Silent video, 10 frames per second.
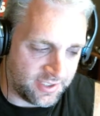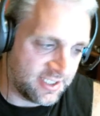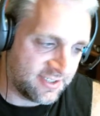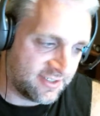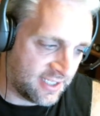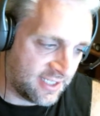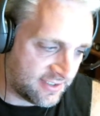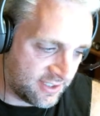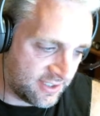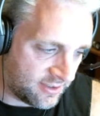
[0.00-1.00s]
Disney
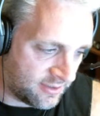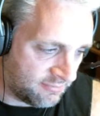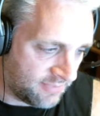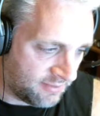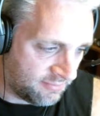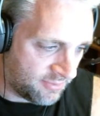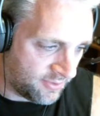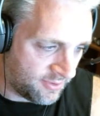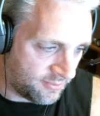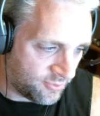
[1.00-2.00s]
last year, and
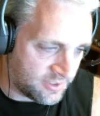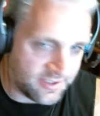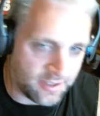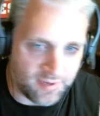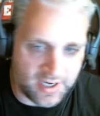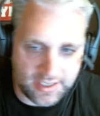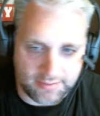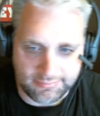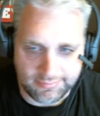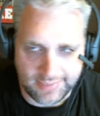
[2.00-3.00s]
both the boys could
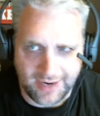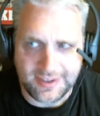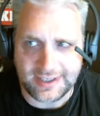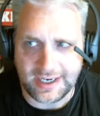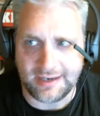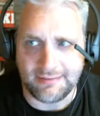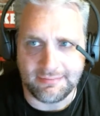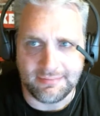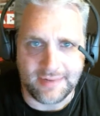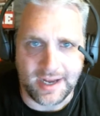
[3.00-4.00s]
ride. I would say
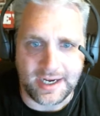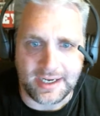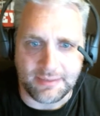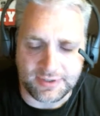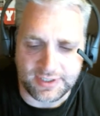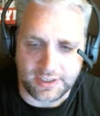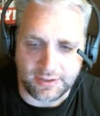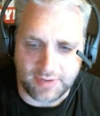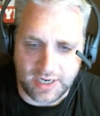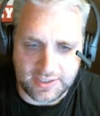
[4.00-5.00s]
90% of
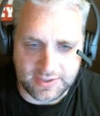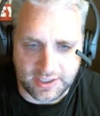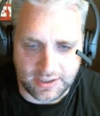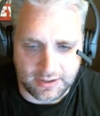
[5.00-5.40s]
the rides there,